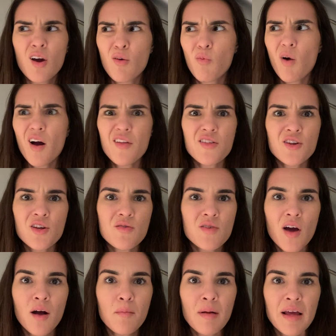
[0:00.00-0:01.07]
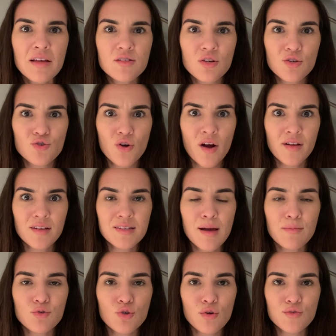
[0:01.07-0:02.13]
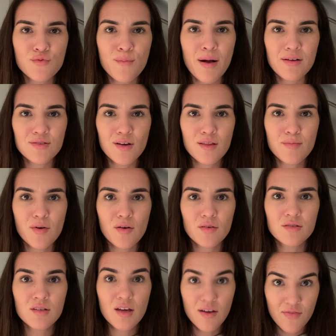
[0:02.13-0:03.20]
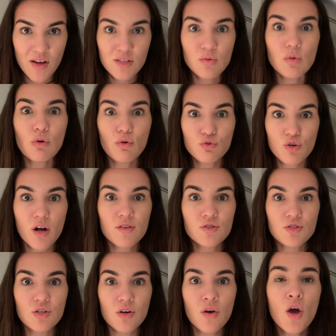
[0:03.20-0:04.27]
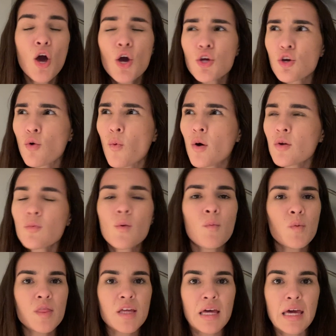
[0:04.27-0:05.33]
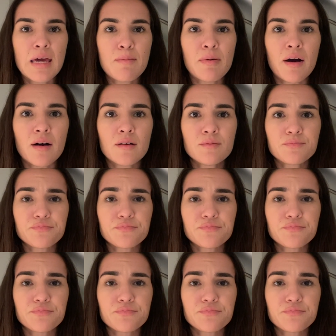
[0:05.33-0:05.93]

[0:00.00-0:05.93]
Why are the new young players going to try and attempt shots from outside the box if that's what you're trying to do? You're one-on-one with the keeper.